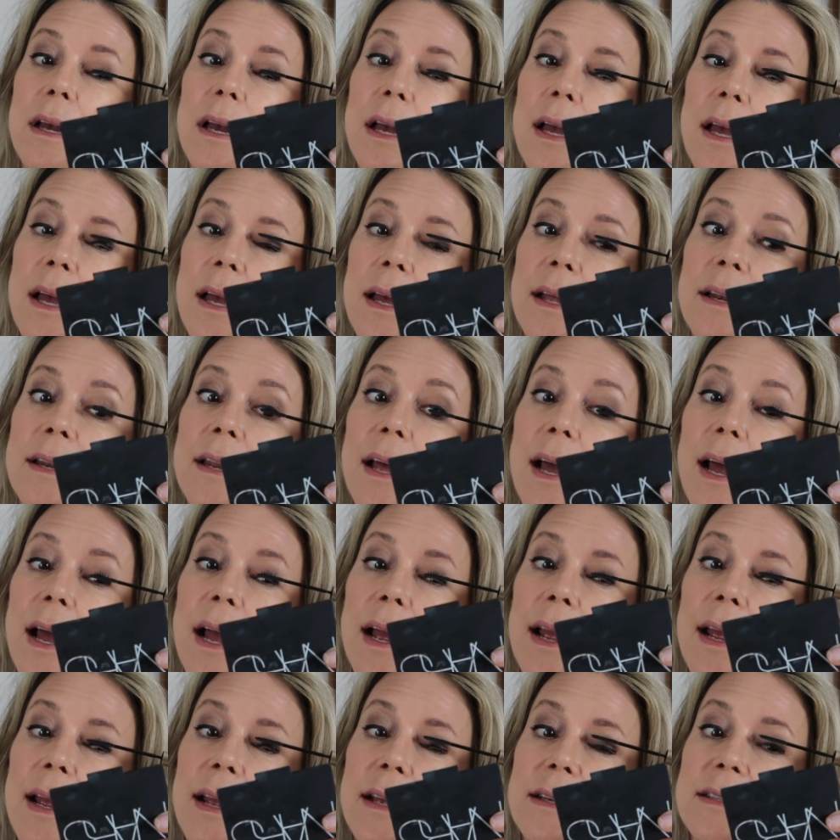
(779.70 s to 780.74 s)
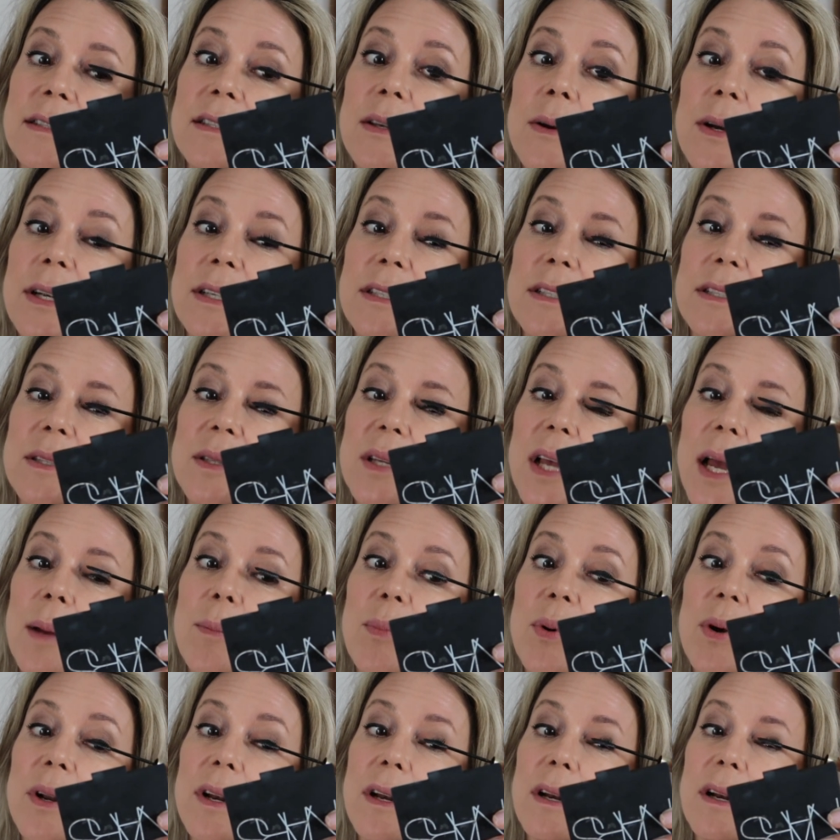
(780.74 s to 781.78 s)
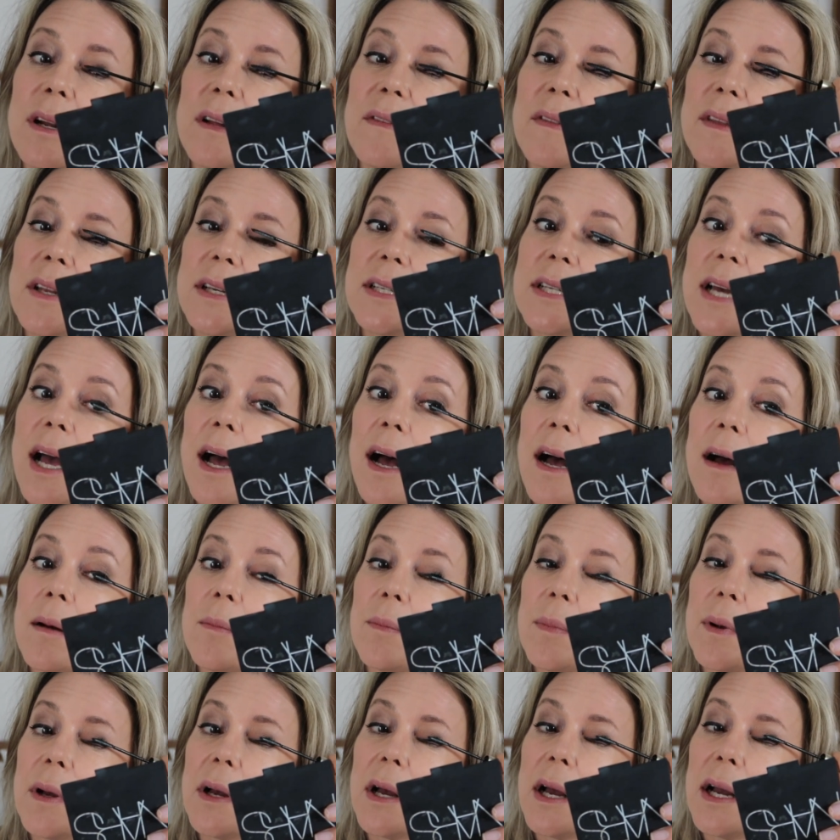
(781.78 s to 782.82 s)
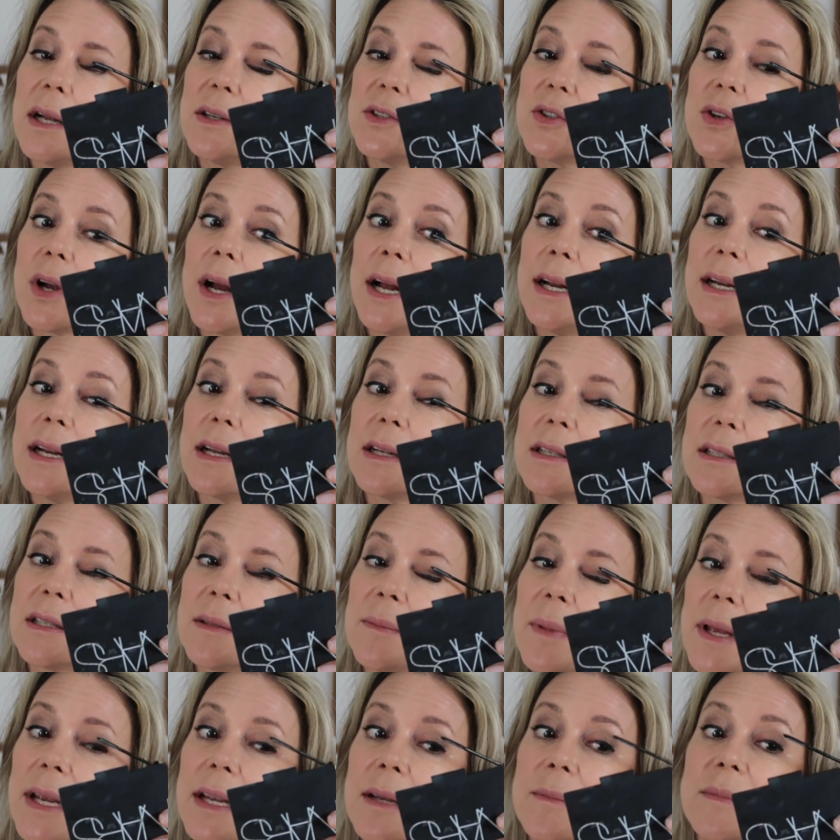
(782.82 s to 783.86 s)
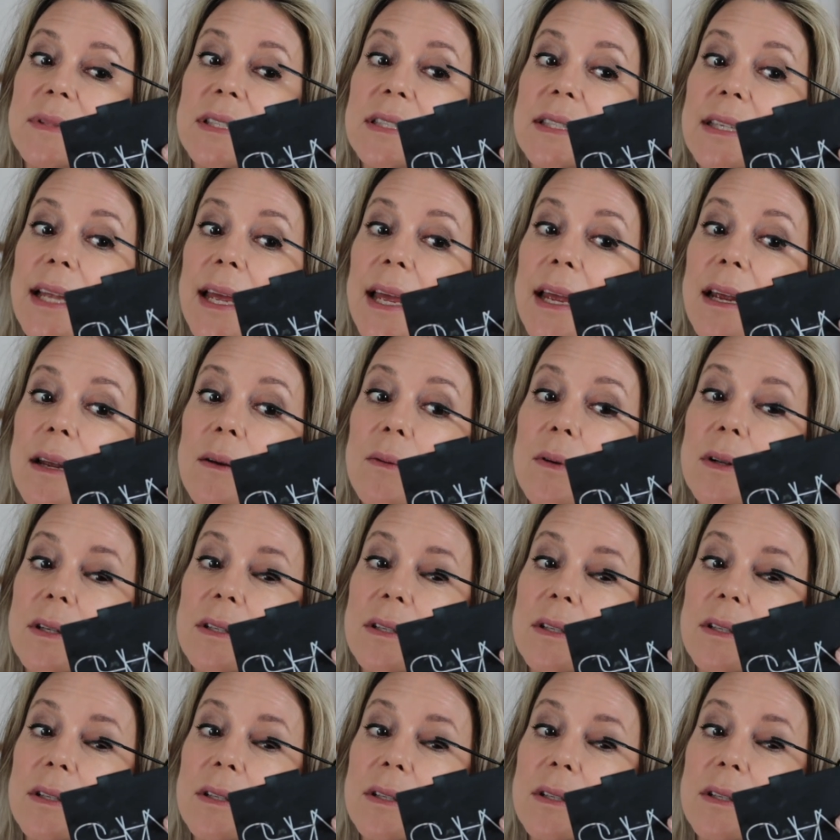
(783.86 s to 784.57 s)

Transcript: And I put it on the top. I try not to make a mistake,